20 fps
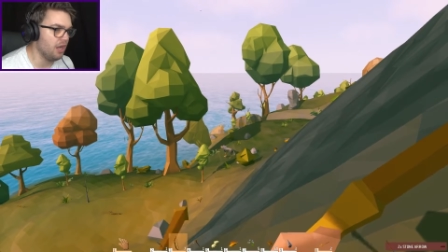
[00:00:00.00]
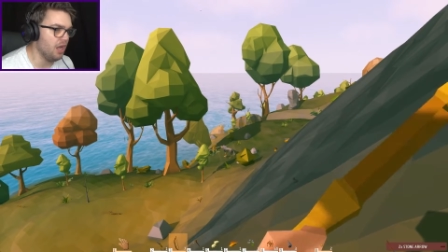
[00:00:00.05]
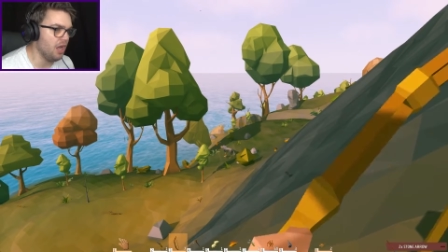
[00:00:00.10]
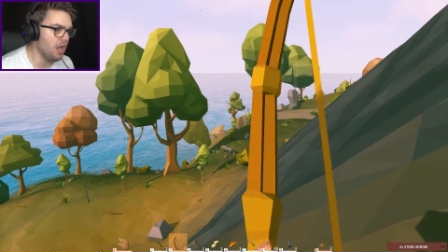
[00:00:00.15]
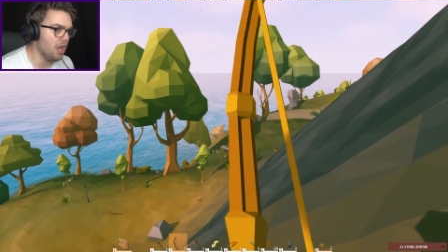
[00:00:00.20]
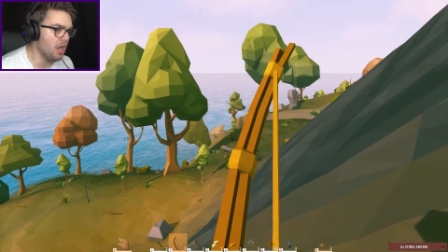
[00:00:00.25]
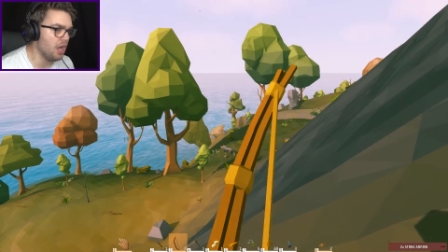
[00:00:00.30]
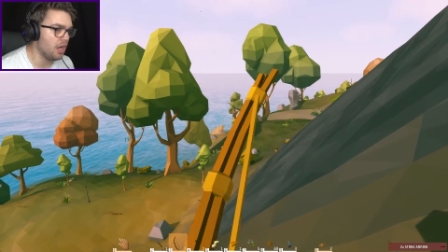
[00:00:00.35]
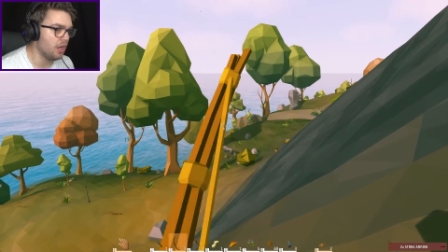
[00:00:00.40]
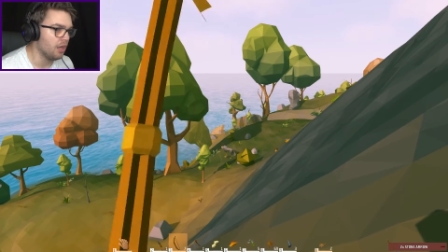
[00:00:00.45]

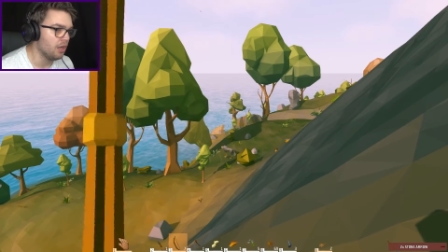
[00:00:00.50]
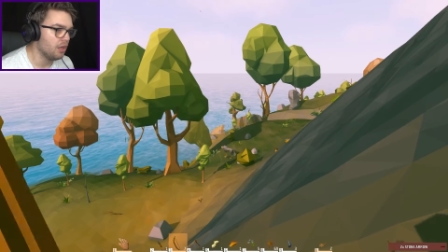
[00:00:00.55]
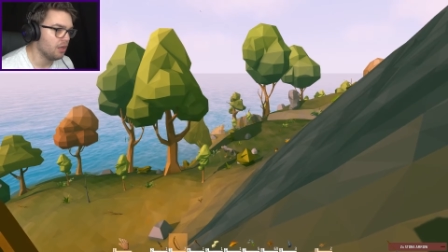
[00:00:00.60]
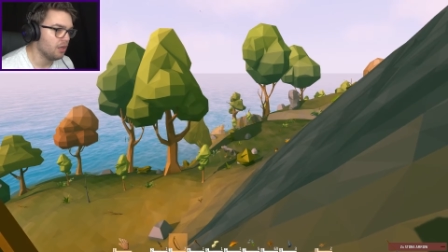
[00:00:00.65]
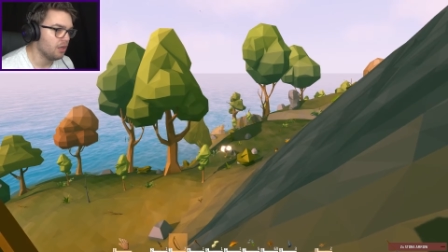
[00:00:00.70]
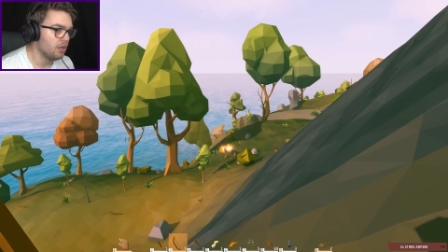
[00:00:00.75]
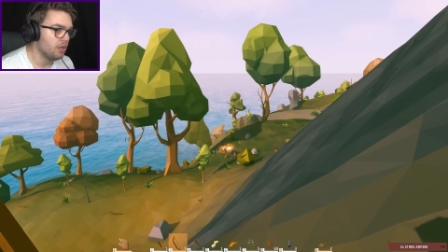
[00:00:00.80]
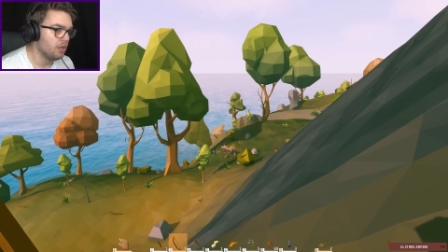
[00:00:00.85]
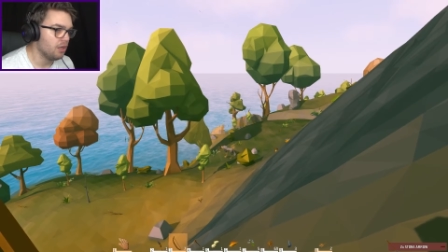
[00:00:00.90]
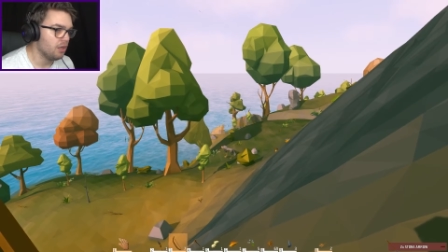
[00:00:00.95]
Oh,
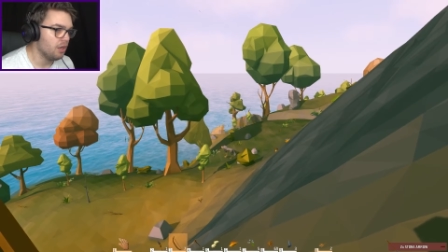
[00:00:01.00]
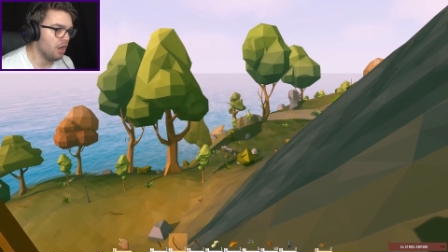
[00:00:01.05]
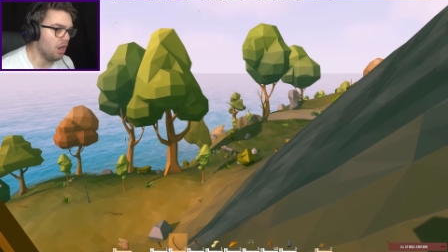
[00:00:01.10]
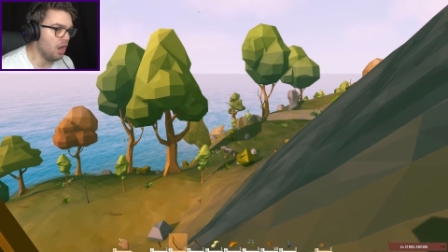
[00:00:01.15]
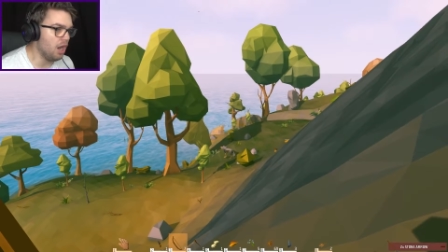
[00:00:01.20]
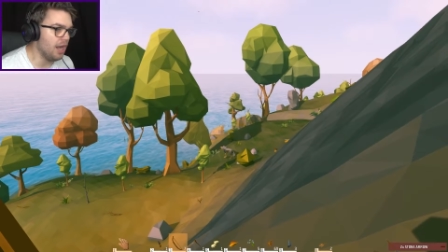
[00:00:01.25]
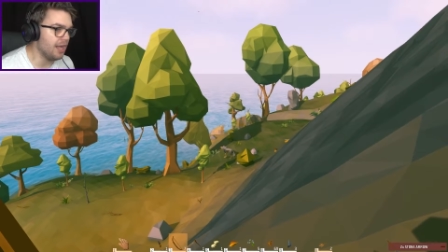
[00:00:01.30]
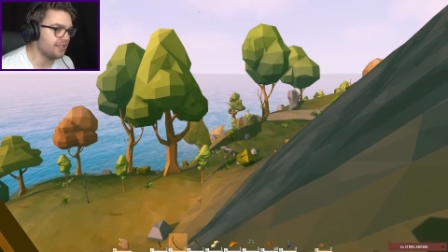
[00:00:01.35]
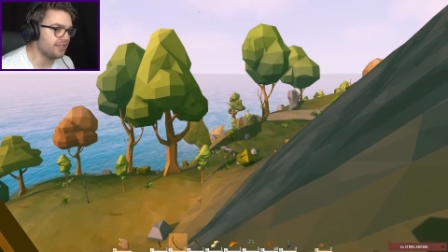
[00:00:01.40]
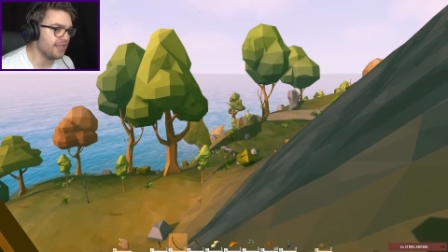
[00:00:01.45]

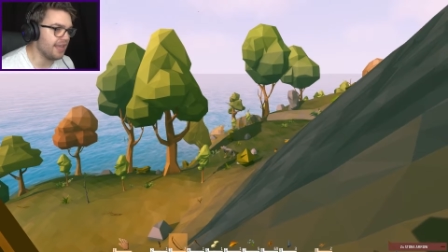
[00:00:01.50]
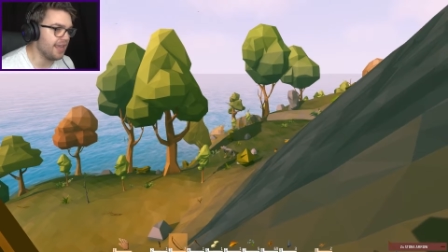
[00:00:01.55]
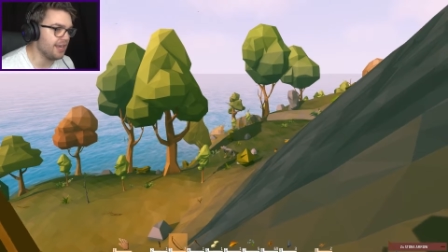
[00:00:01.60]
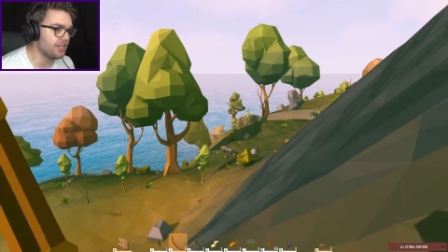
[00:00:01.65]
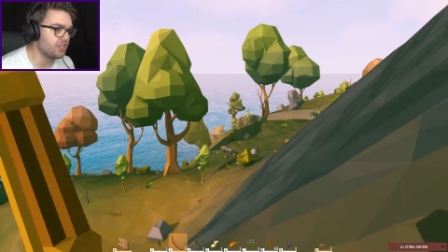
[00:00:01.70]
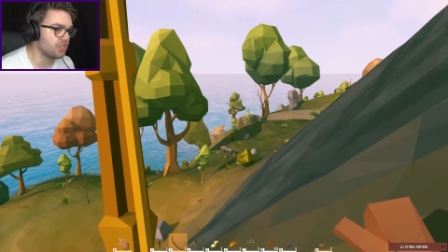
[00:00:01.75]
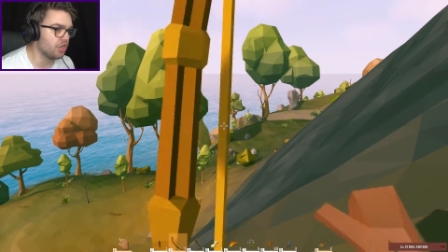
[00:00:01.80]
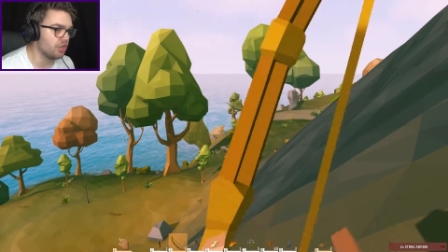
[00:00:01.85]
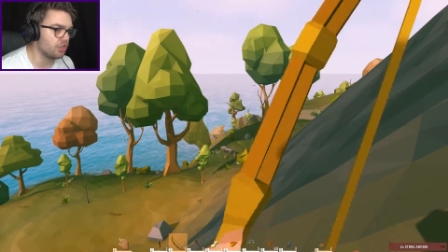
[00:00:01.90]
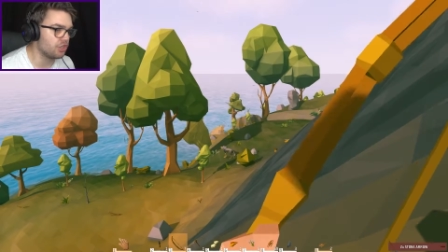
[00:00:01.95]
it's a
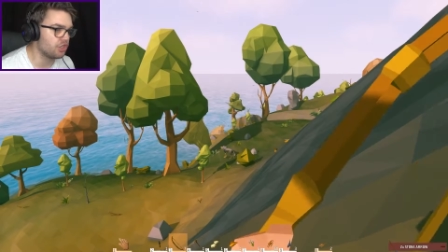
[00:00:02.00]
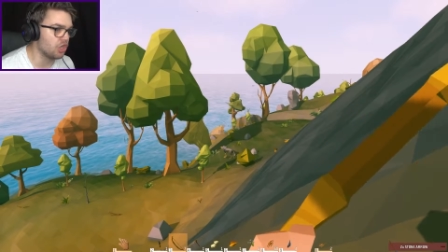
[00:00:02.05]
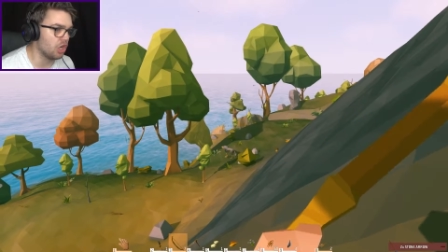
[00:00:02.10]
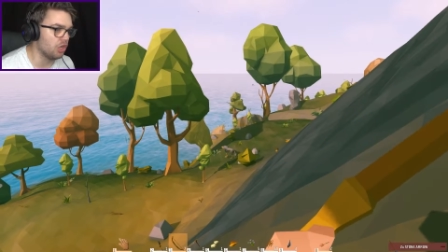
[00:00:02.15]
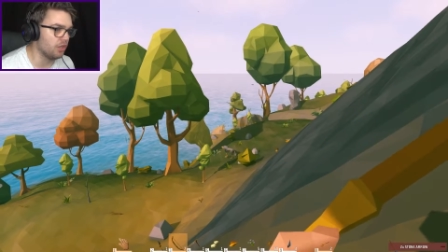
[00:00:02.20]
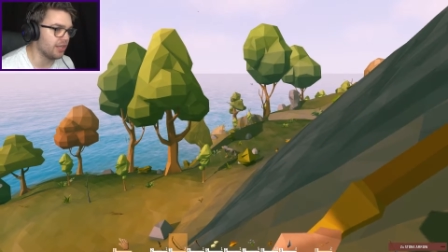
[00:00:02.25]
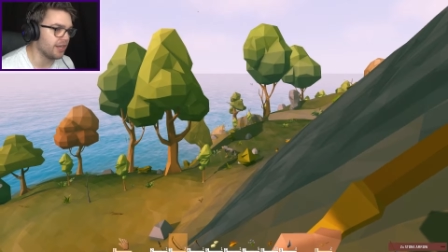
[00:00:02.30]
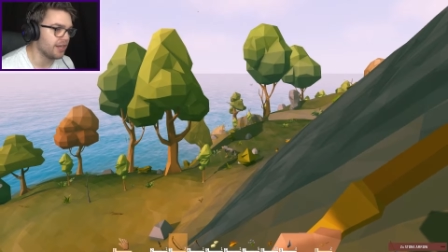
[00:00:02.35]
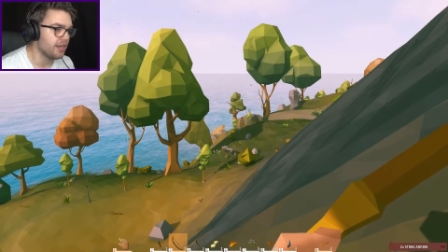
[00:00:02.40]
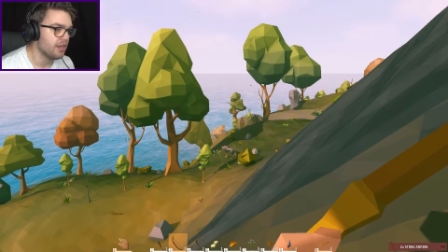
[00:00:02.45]
headshot,
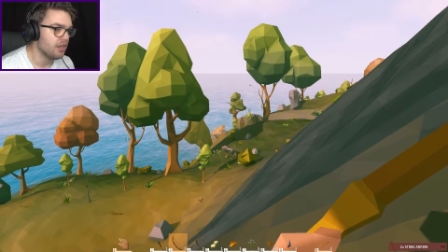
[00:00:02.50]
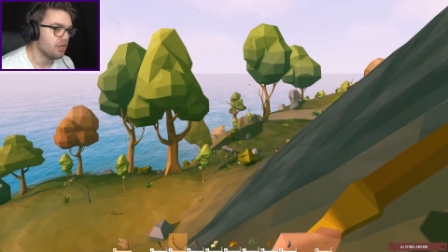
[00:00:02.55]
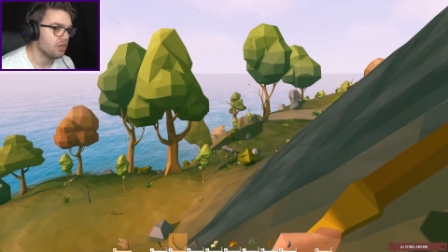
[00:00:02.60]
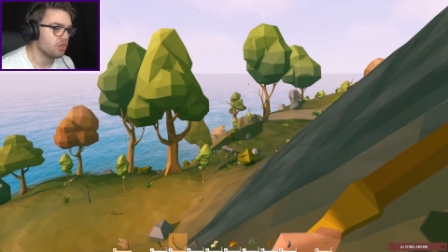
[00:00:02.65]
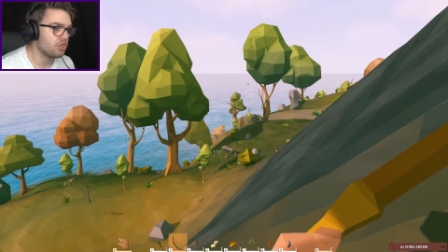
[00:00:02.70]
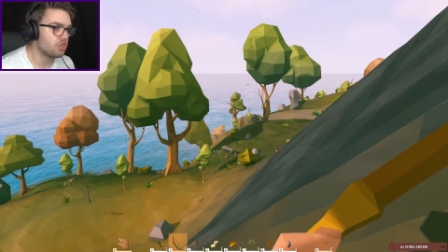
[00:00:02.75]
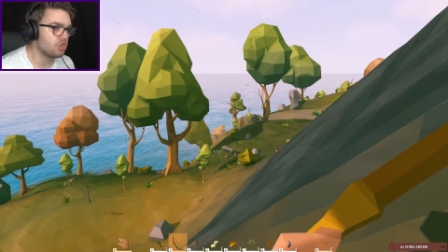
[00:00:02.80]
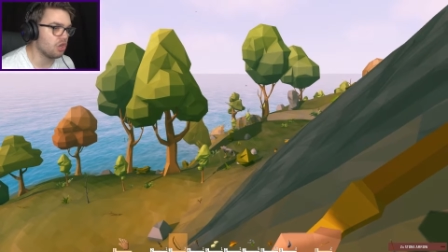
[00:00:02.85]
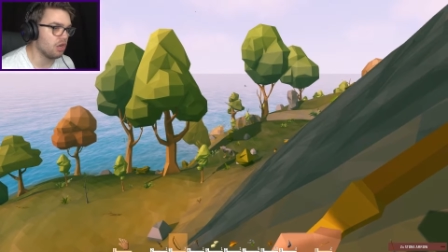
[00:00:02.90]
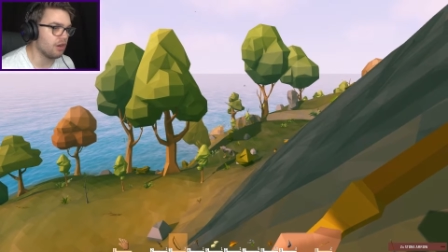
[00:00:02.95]
surely.
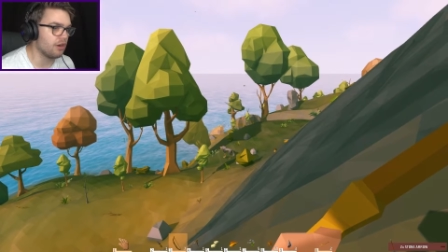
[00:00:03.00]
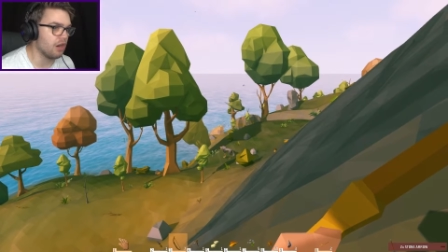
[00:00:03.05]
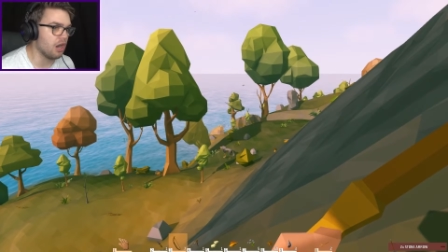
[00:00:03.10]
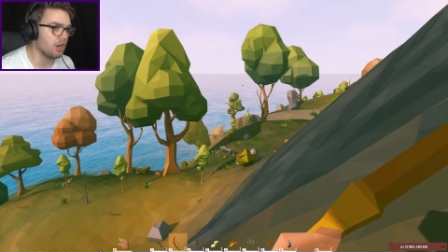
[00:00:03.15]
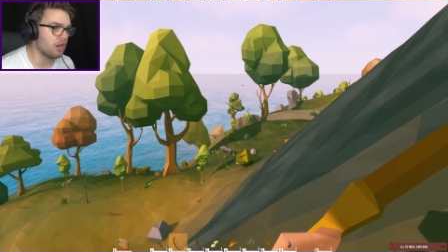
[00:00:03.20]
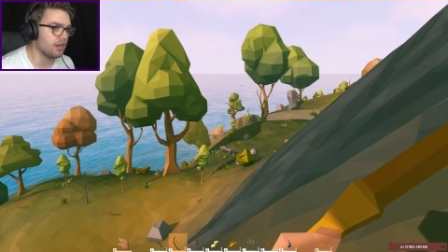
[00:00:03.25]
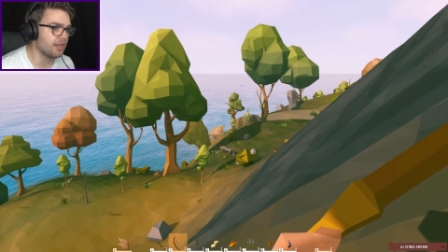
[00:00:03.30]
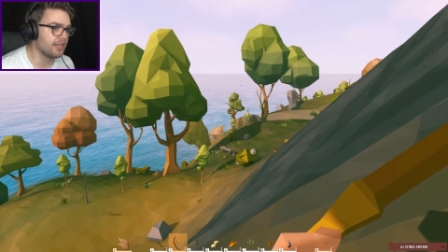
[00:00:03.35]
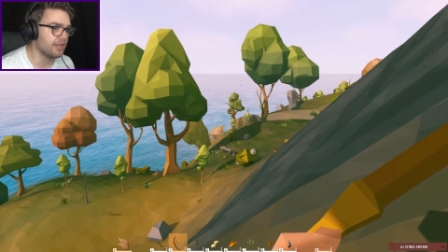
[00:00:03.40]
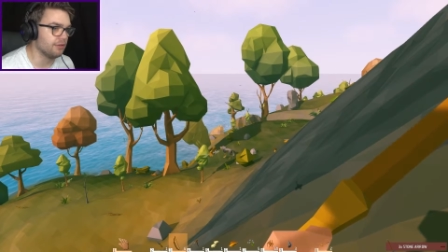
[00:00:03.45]

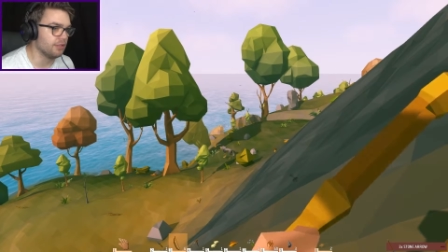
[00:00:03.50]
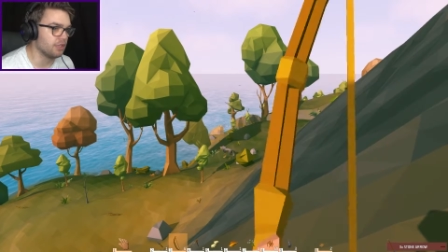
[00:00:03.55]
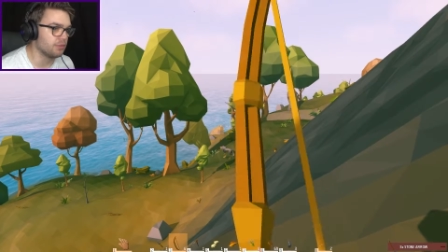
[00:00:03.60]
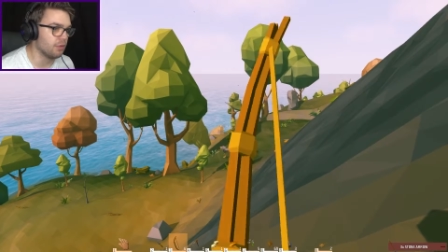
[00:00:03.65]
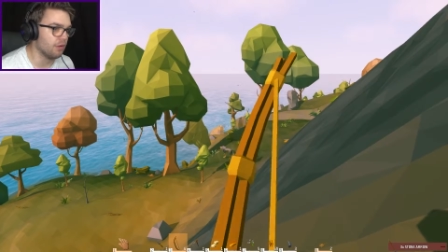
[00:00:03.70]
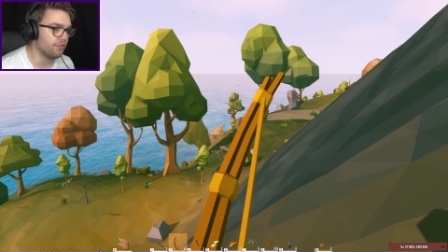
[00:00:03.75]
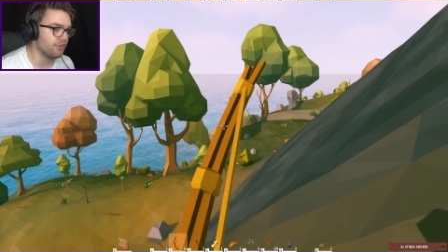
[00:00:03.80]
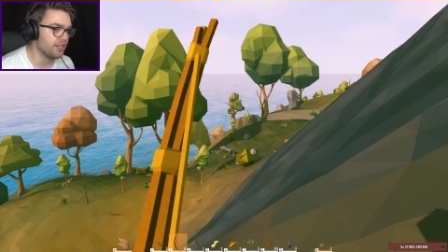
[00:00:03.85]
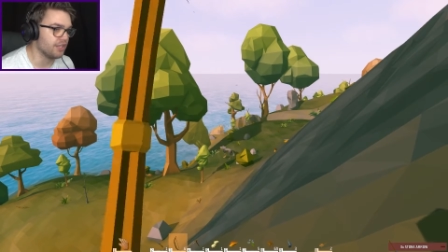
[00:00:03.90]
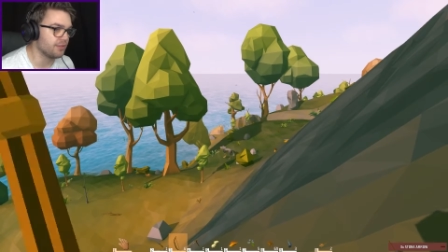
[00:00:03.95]
I've got to kill this
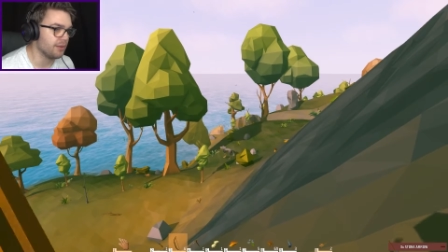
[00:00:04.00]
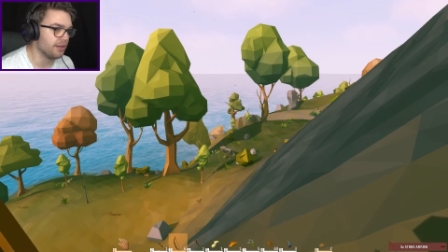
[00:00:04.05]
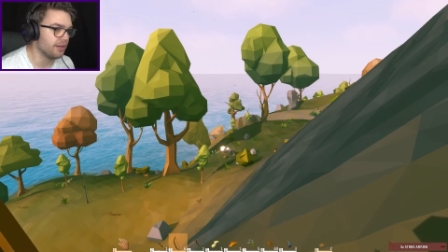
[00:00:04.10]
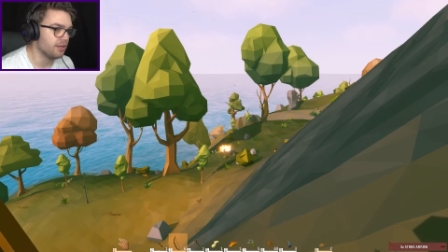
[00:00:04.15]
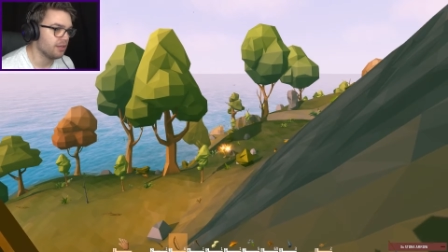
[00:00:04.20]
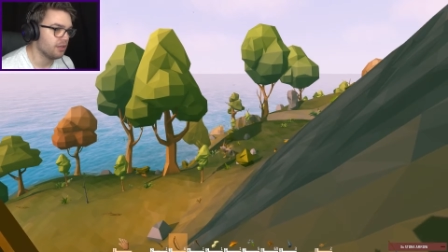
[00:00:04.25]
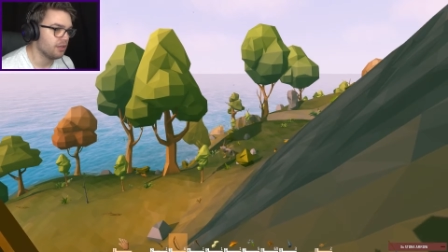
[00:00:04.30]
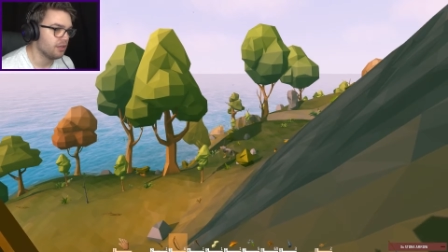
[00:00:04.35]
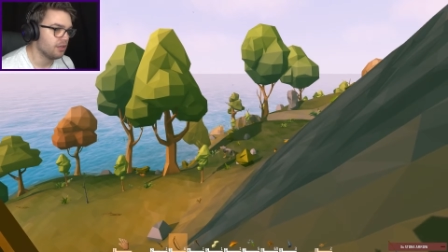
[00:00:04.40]
wolf on this one.